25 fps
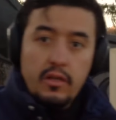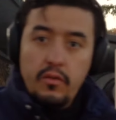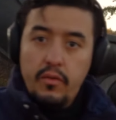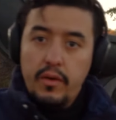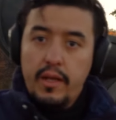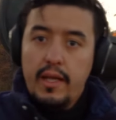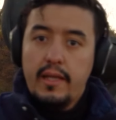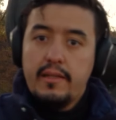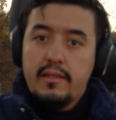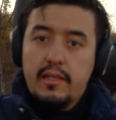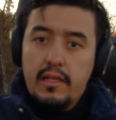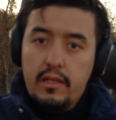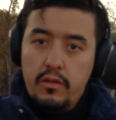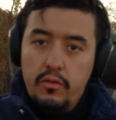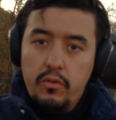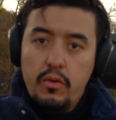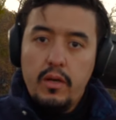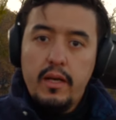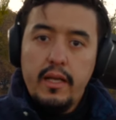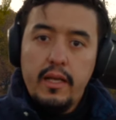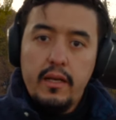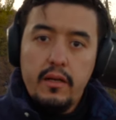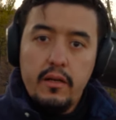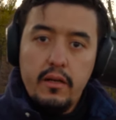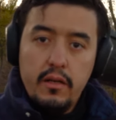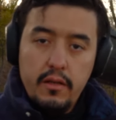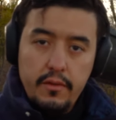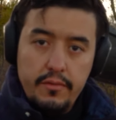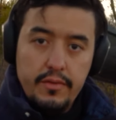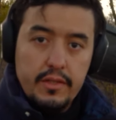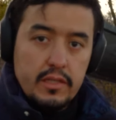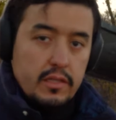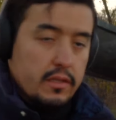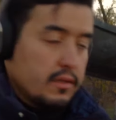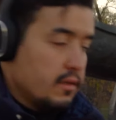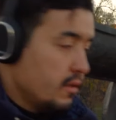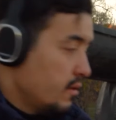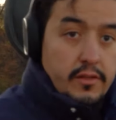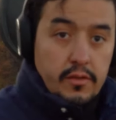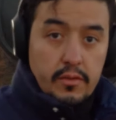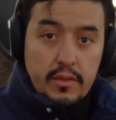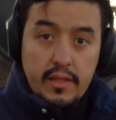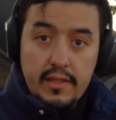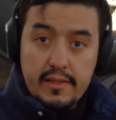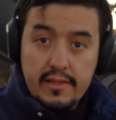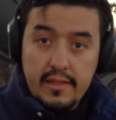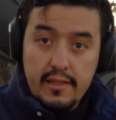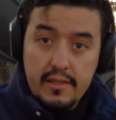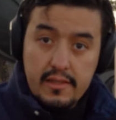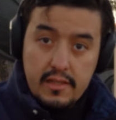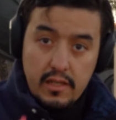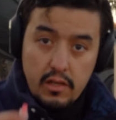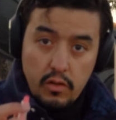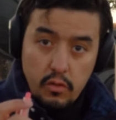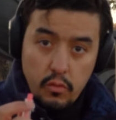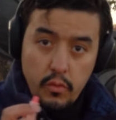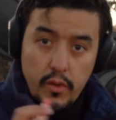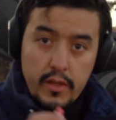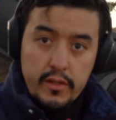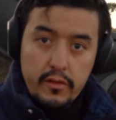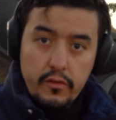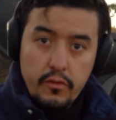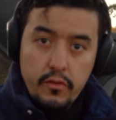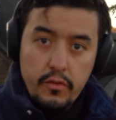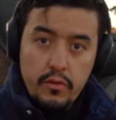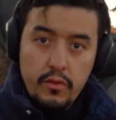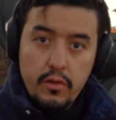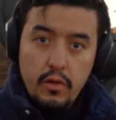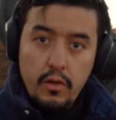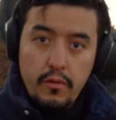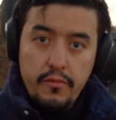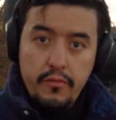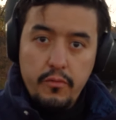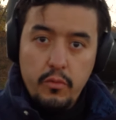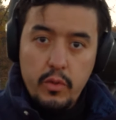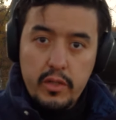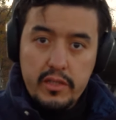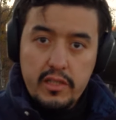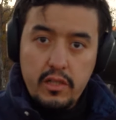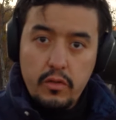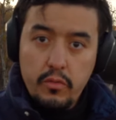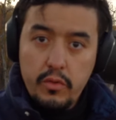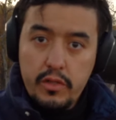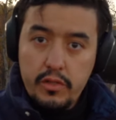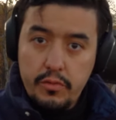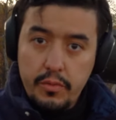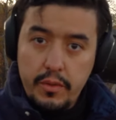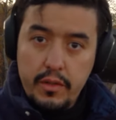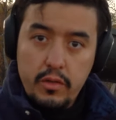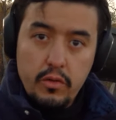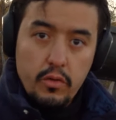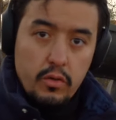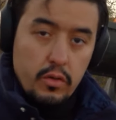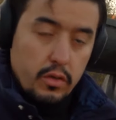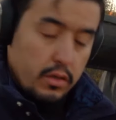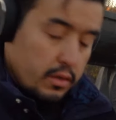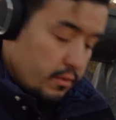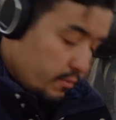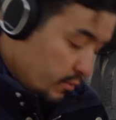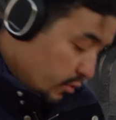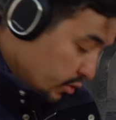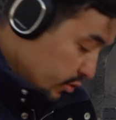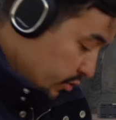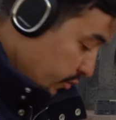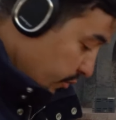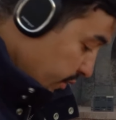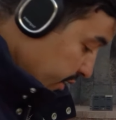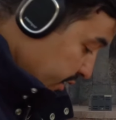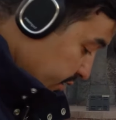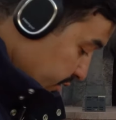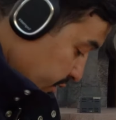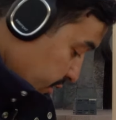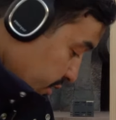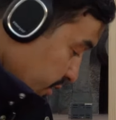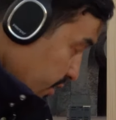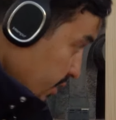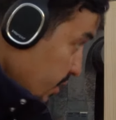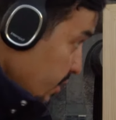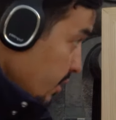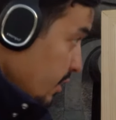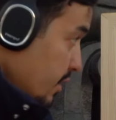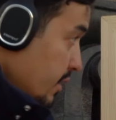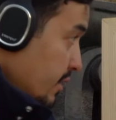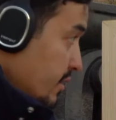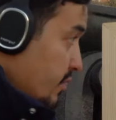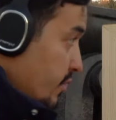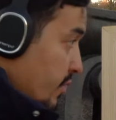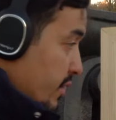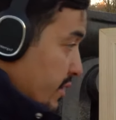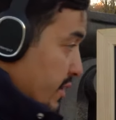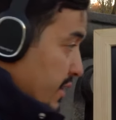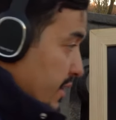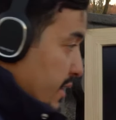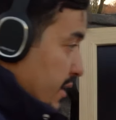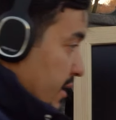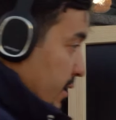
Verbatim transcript: create a nuclear fission. So this is one role of water which we call moderator. Let's write it